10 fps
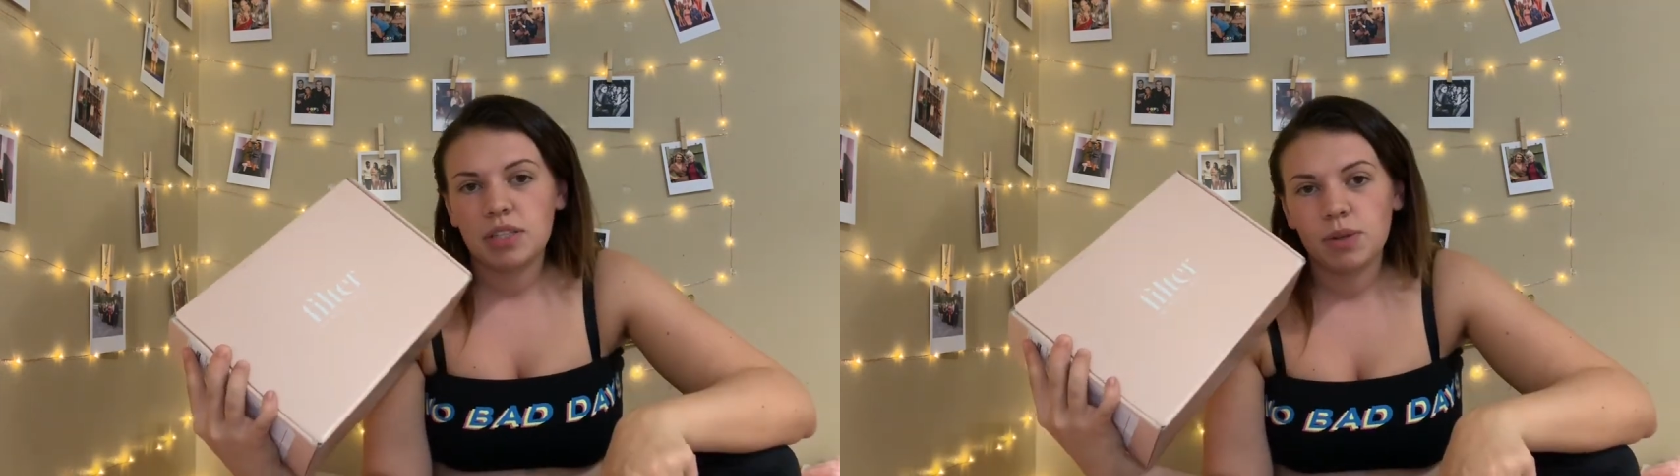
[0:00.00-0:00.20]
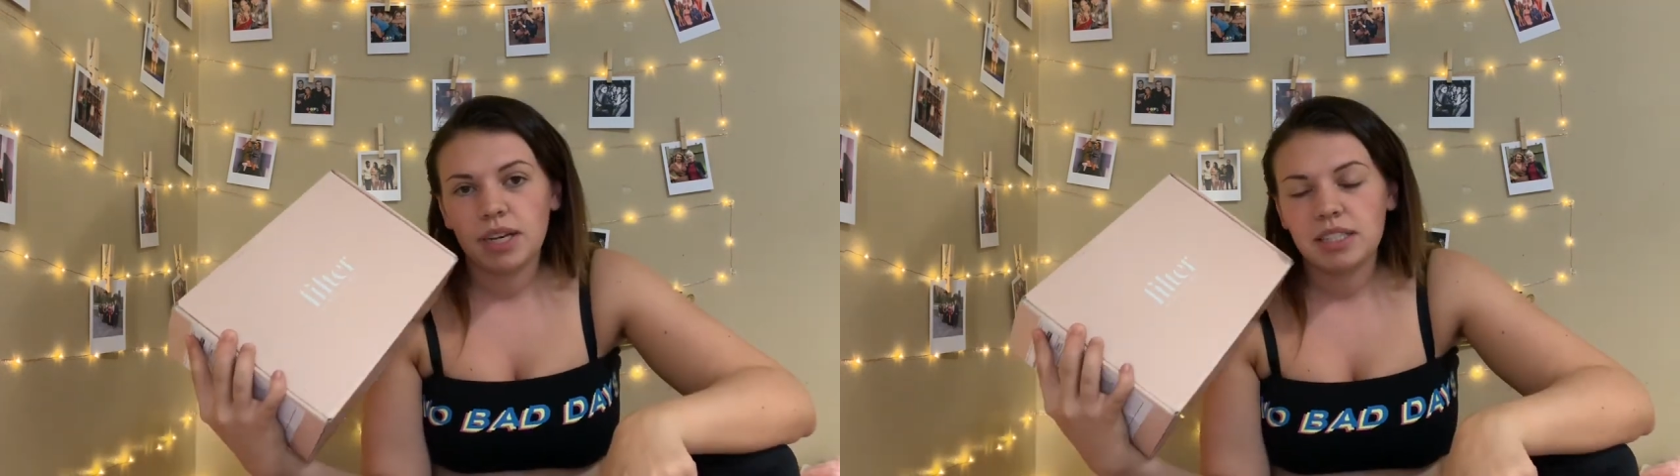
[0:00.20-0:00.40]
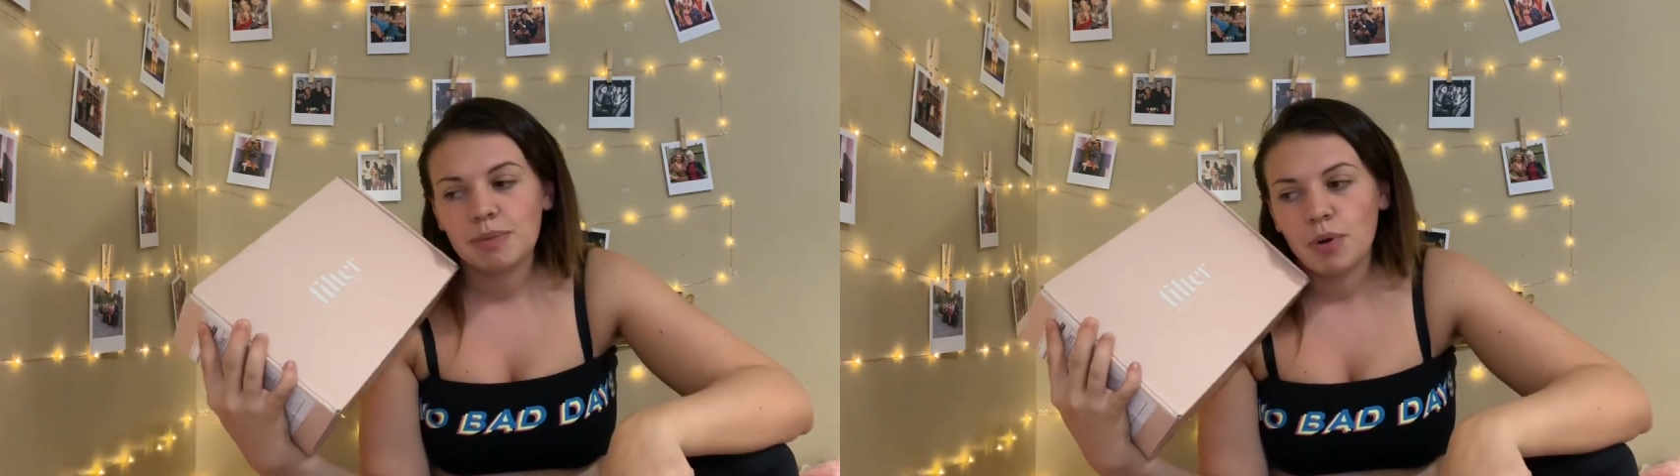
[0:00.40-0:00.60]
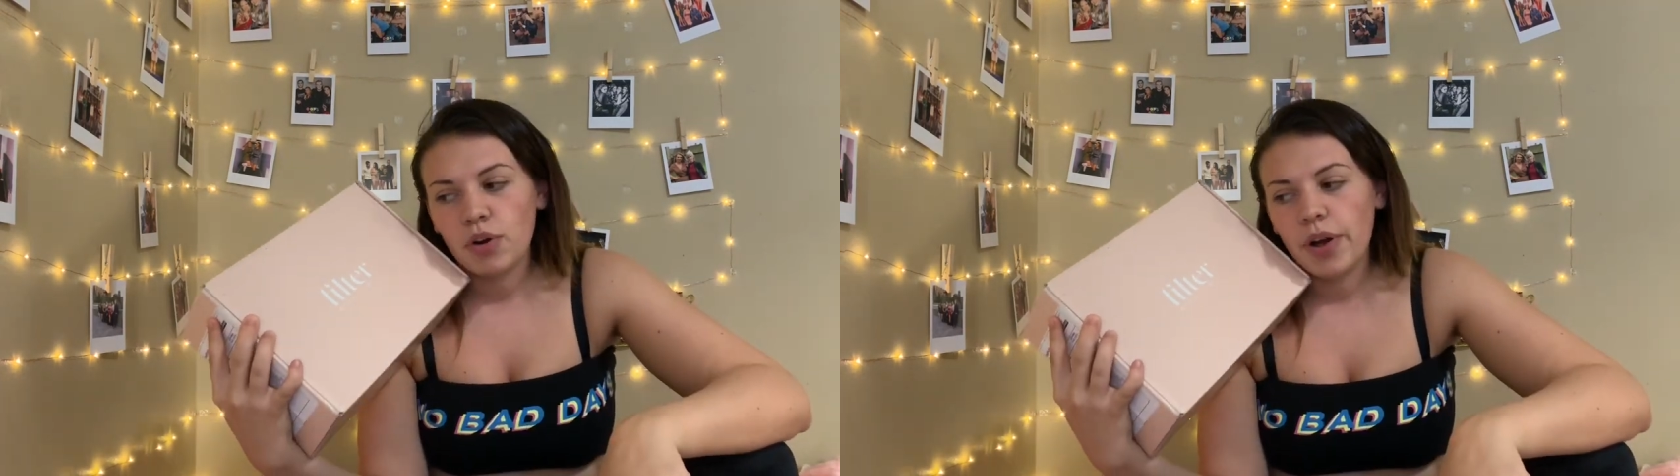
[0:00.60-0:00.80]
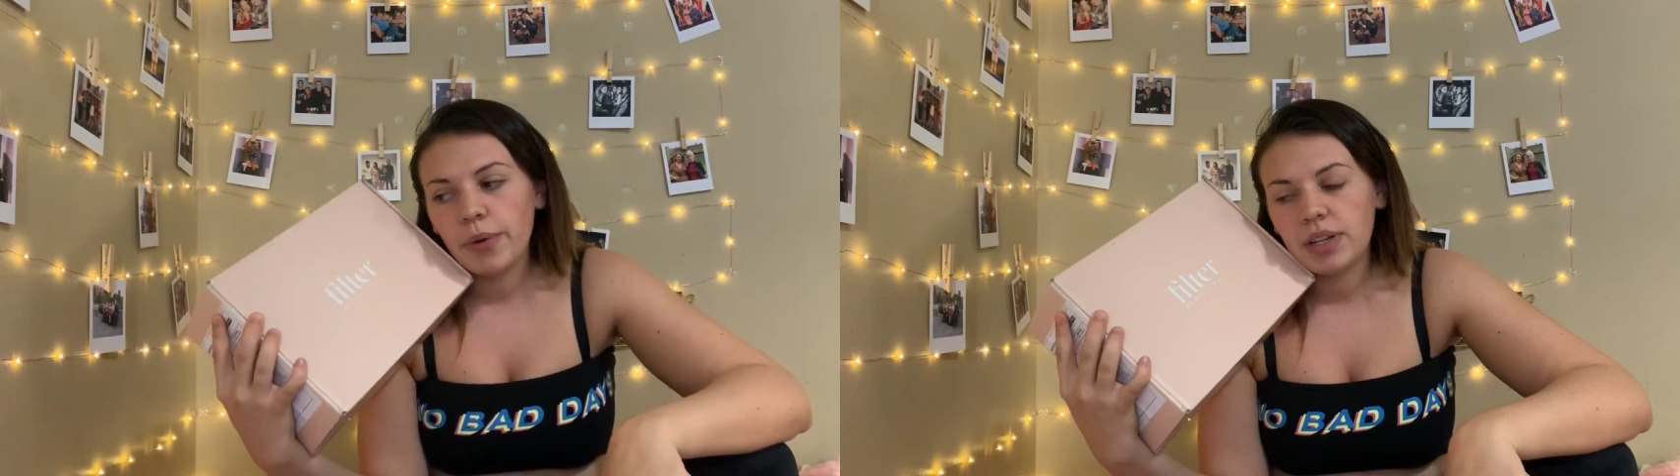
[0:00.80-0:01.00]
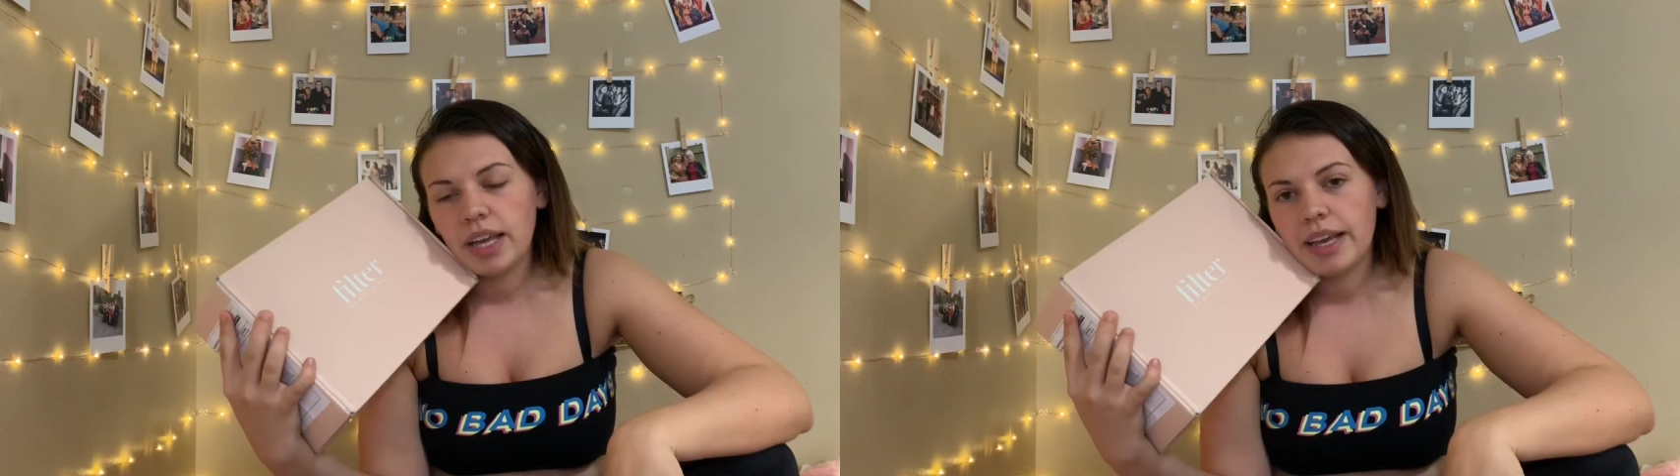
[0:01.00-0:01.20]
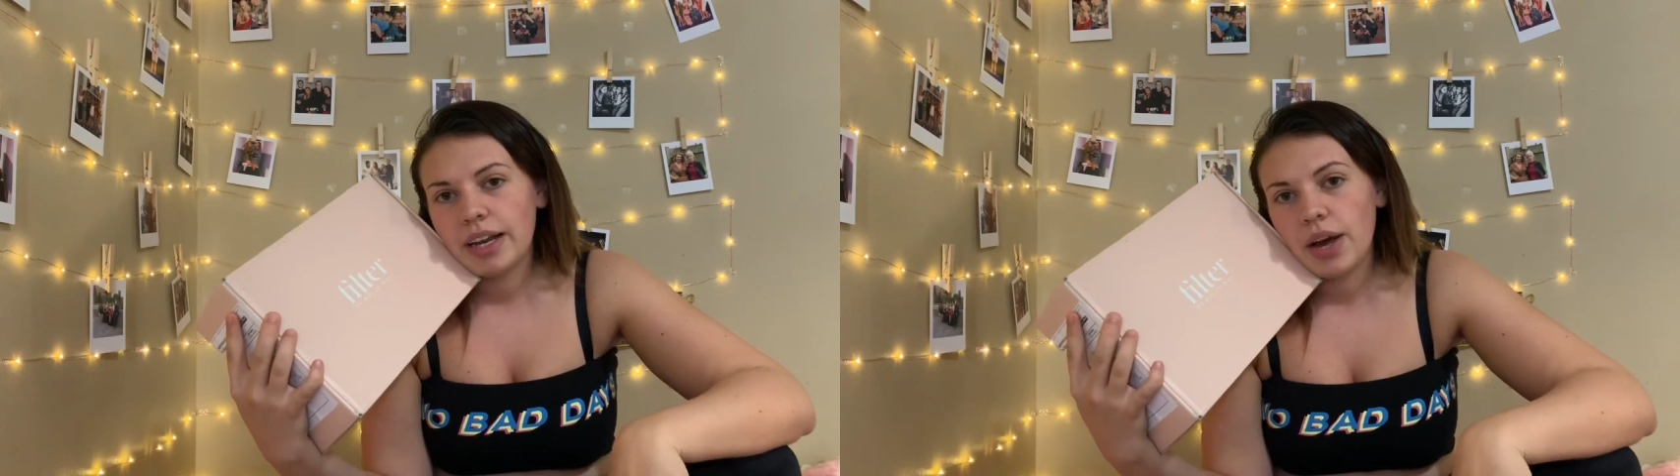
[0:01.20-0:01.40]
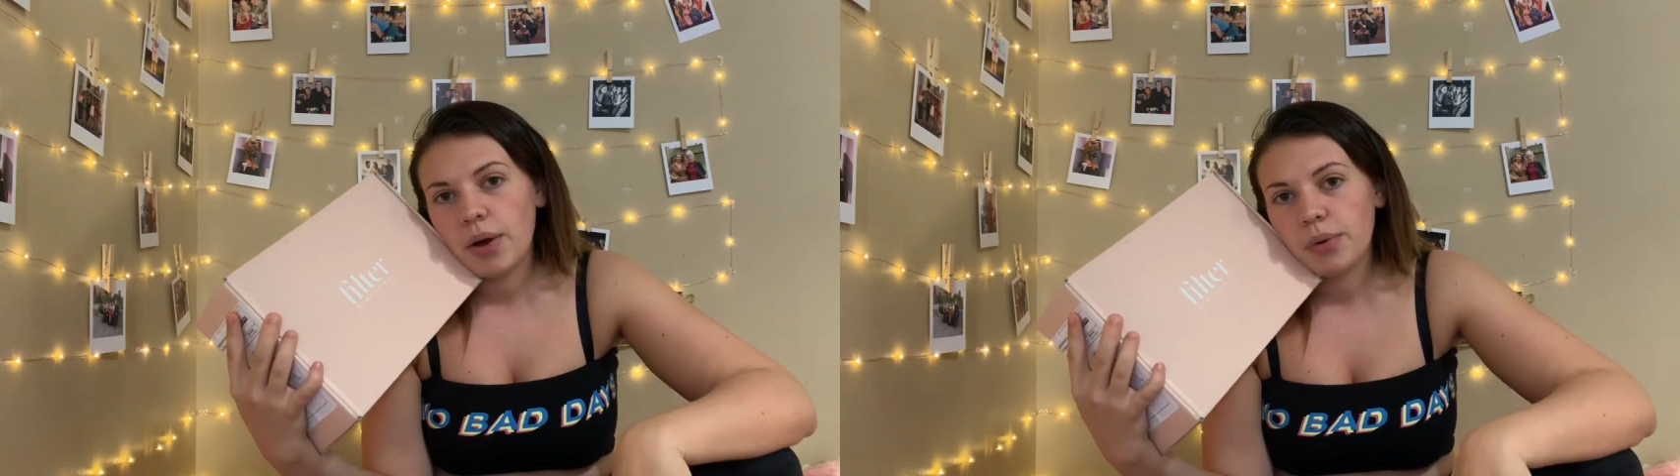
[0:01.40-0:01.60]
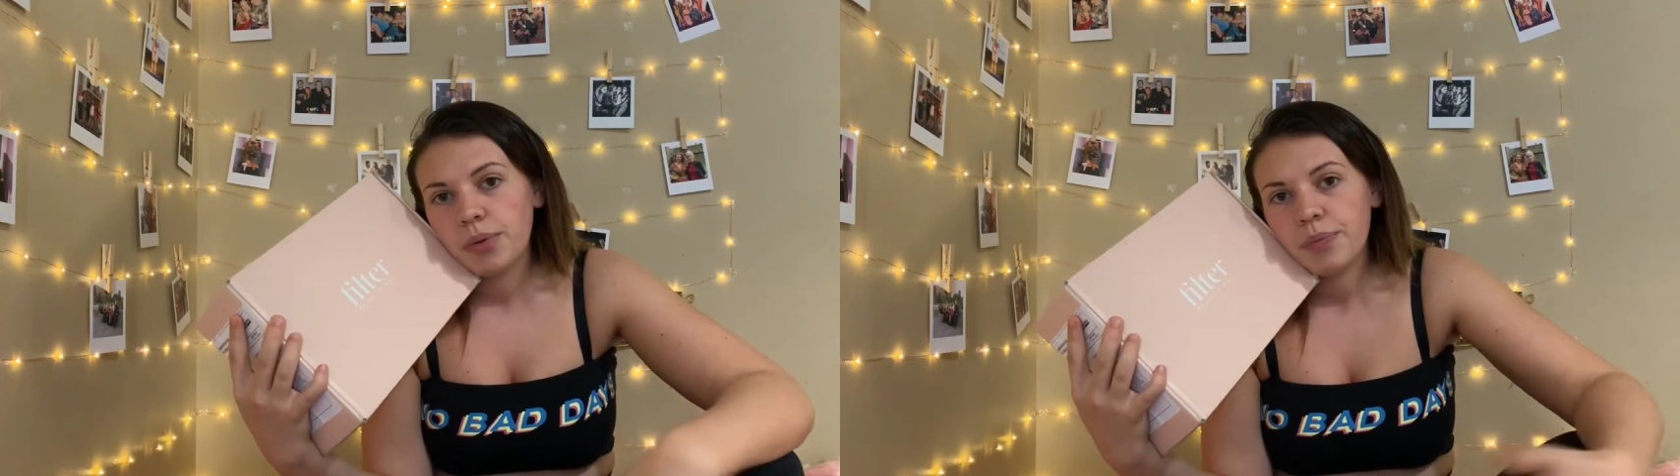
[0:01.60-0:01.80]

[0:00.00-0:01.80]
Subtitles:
to you again tomorrow and let you know